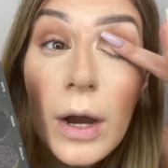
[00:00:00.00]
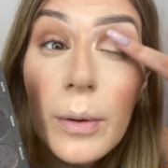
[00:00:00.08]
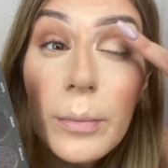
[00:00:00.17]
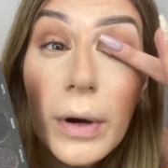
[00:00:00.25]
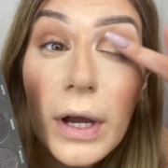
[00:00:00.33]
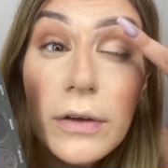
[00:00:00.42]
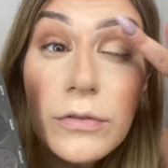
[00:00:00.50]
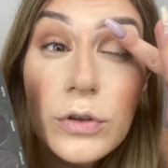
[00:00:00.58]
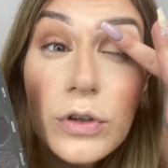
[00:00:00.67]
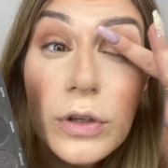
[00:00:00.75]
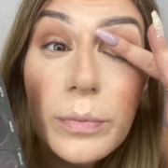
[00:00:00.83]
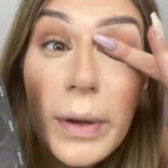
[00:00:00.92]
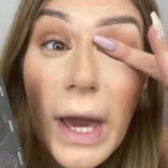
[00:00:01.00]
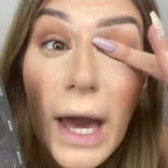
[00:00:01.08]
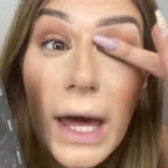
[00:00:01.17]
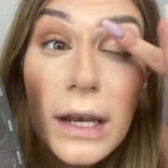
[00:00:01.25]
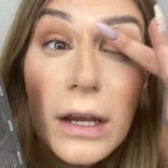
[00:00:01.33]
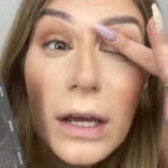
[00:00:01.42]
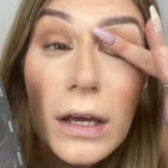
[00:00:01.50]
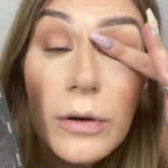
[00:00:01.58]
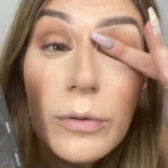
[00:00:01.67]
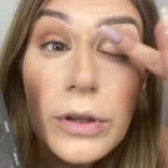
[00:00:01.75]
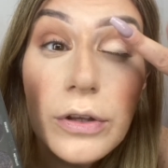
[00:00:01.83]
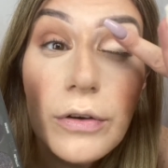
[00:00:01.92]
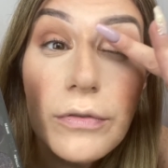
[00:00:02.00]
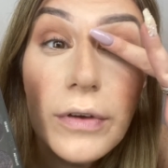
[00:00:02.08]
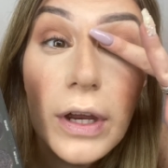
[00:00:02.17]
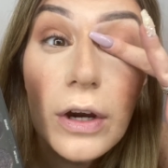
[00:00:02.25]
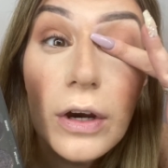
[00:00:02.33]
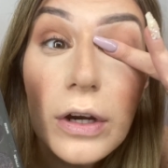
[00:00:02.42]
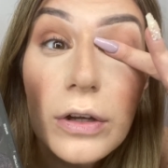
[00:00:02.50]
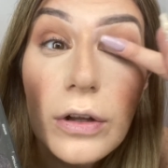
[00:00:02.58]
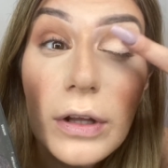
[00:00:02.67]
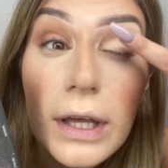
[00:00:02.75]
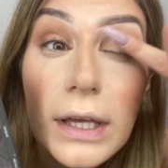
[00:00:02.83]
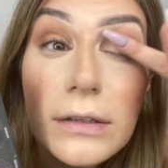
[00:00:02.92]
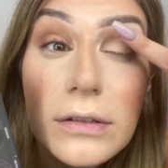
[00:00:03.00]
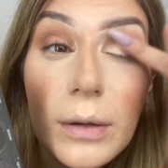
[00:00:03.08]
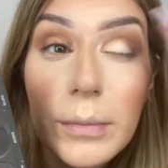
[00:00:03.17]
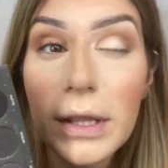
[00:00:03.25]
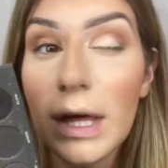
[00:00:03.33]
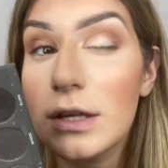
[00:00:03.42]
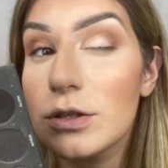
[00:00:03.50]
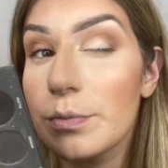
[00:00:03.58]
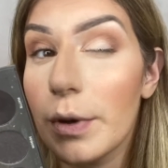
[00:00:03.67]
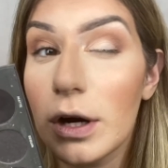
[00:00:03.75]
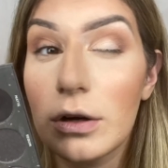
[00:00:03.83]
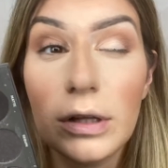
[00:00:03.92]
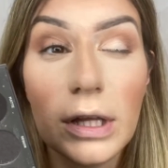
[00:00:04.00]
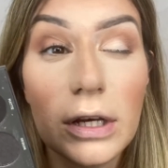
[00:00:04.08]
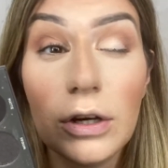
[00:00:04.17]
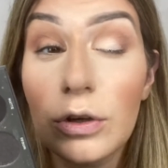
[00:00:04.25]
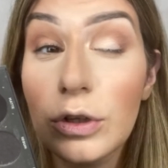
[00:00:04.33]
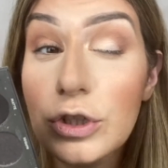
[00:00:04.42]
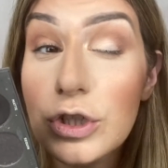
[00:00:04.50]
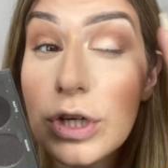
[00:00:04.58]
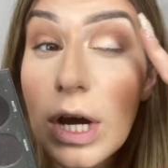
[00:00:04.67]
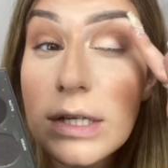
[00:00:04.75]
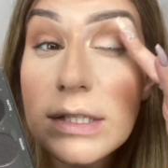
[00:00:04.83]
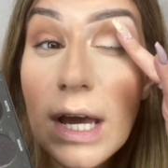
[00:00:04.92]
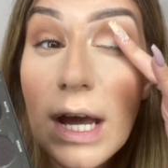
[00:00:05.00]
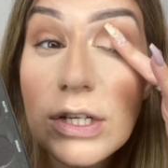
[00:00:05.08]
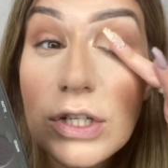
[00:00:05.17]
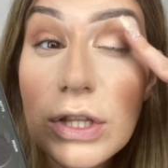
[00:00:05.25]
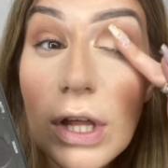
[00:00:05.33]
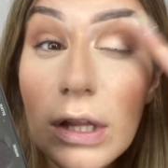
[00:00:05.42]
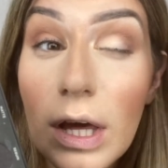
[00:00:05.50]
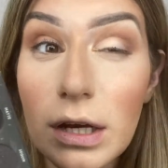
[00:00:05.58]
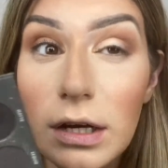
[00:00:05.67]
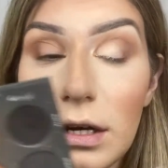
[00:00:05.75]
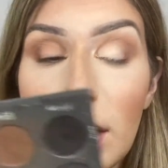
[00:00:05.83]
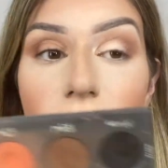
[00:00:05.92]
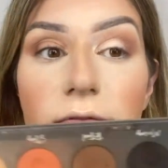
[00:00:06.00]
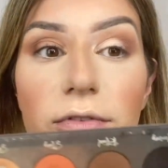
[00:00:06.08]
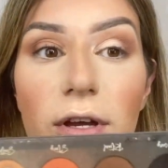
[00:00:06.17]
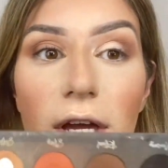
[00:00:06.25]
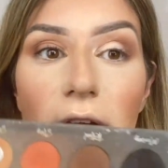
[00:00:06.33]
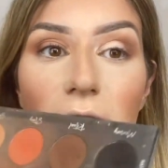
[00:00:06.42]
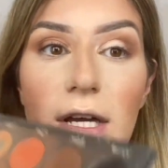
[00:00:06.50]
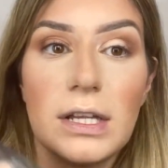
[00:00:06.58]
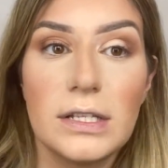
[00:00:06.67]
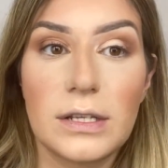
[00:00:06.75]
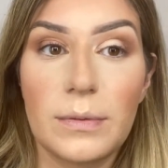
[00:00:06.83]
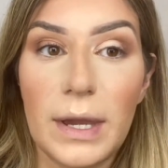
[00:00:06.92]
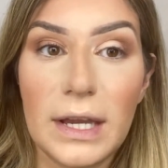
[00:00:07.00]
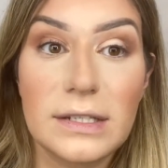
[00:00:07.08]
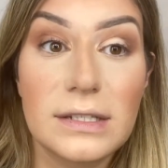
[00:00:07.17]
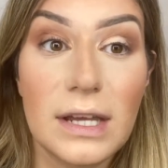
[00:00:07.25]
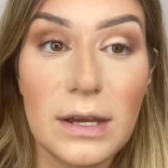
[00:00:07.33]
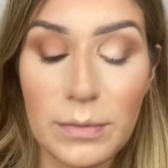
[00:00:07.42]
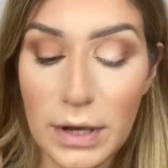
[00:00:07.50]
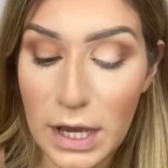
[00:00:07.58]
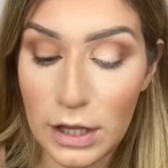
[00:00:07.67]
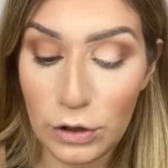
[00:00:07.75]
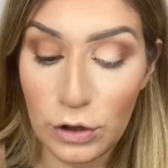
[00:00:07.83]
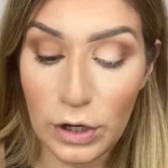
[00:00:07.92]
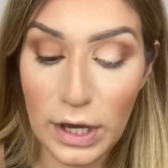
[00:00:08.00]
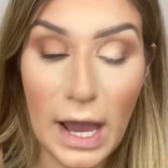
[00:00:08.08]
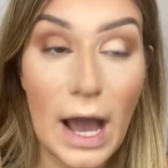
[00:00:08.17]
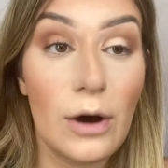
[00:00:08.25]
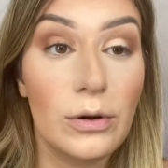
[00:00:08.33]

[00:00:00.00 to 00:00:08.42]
but if you just pat it with your finger, you'll get some of that sparkle, and it'll just catch the light enough to make a statement. And look at how